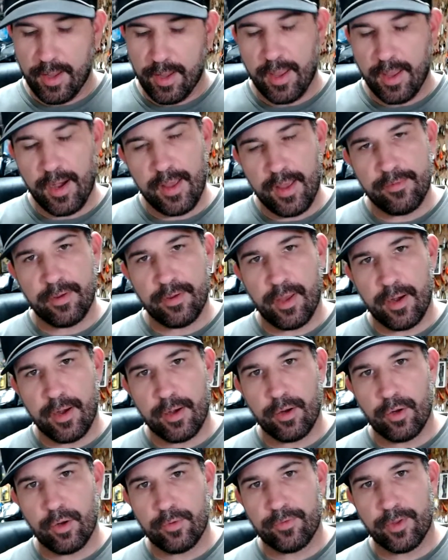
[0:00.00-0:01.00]
and I haven't got a
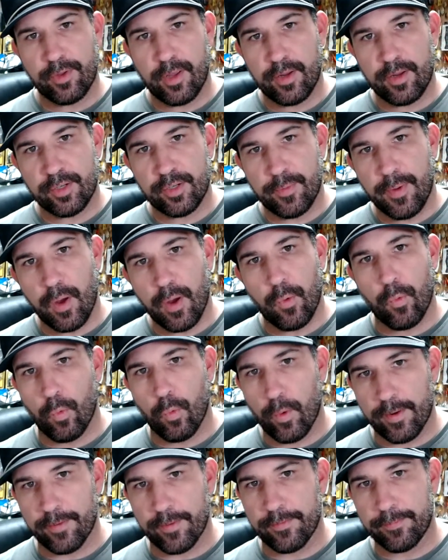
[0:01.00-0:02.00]
notification about
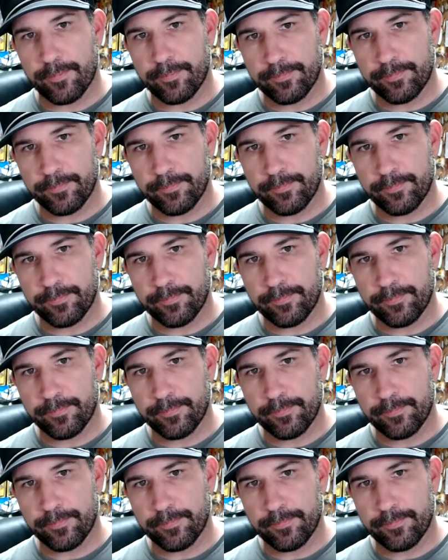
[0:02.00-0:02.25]
one of them.